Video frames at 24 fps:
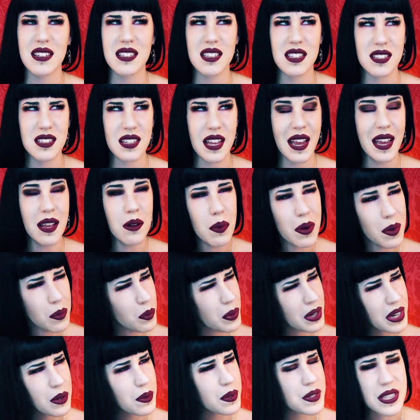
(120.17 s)
It's just, I had one
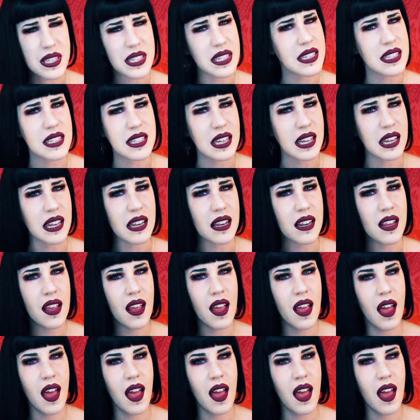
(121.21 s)
when I was 16